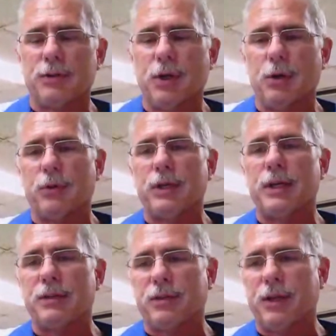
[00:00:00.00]
Know
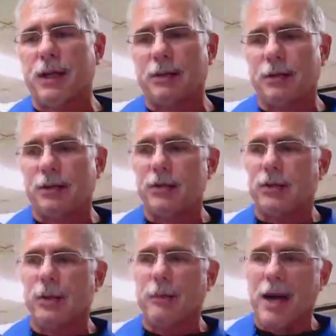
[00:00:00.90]
these things.
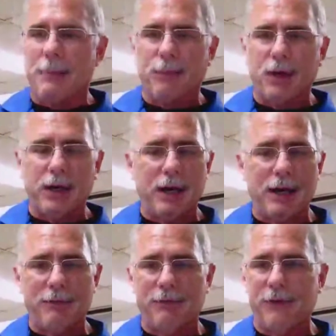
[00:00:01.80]
Usually a map might
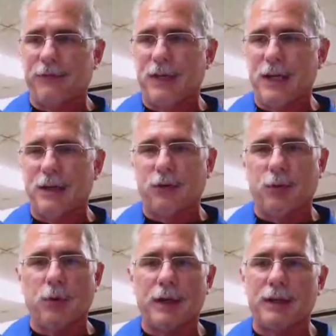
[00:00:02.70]
have 15 to
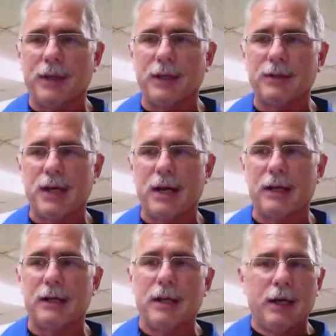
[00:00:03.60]
20 things on
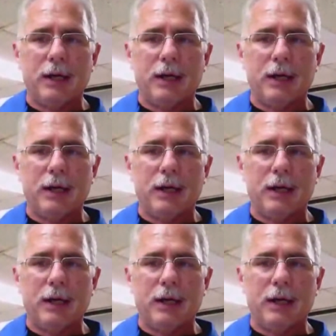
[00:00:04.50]
it.